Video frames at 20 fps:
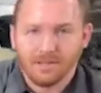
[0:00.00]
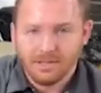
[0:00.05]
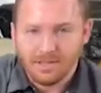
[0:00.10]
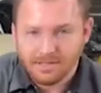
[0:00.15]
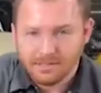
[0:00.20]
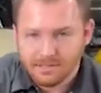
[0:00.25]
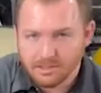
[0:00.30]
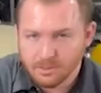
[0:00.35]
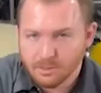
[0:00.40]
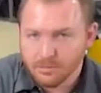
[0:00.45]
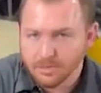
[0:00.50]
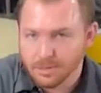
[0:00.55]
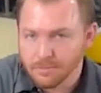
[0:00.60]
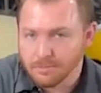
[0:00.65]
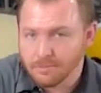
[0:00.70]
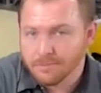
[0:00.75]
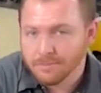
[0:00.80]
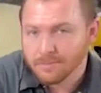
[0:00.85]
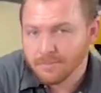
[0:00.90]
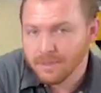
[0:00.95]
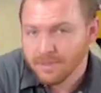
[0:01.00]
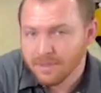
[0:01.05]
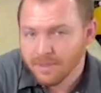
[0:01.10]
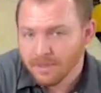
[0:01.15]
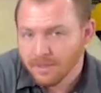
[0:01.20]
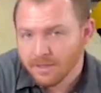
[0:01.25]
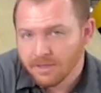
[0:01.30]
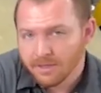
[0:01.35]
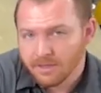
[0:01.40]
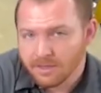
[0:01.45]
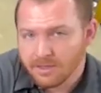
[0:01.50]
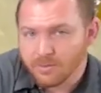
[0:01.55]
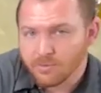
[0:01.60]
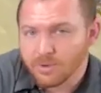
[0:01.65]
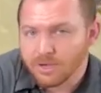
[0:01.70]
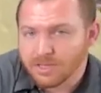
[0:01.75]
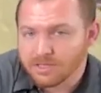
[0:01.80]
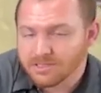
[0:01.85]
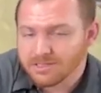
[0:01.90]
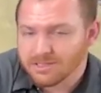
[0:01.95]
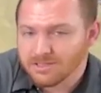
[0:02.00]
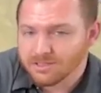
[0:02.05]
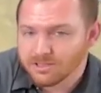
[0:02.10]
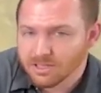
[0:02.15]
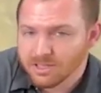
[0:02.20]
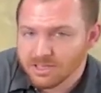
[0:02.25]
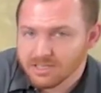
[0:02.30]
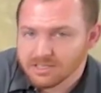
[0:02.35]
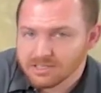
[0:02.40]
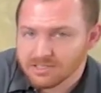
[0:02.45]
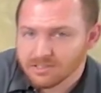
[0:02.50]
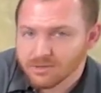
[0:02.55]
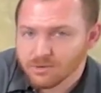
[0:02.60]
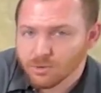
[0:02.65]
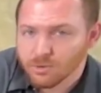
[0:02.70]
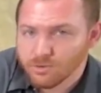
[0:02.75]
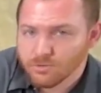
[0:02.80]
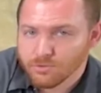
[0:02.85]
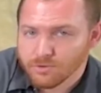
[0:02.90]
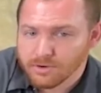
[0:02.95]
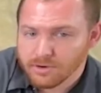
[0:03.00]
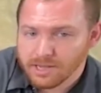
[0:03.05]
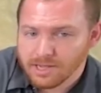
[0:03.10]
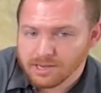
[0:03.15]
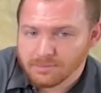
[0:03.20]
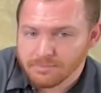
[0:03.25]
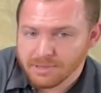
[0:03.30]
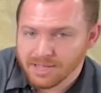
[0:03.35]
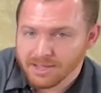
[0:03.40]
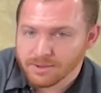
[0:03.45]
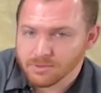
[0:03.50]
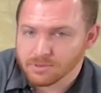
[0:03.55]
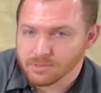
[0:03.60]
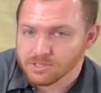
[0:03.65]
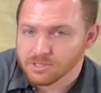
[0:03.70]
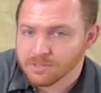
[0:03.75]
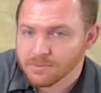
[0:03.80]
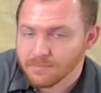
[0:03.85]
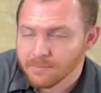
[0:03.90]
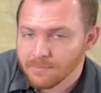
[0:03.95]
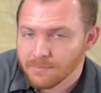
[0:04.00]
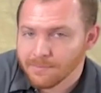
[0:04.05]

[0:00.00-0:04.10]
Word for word: that's aluminum. It weighs in just over 9 pounds.